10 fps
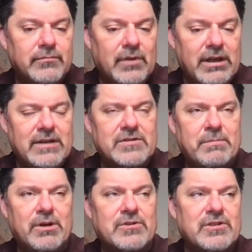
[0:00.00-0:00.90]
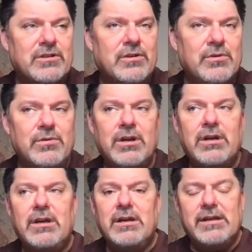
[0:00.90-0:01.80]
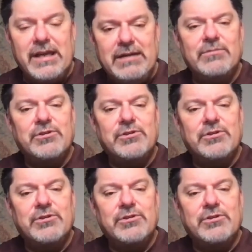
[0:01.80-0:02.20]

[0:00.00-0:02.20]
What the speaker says: he is a person who came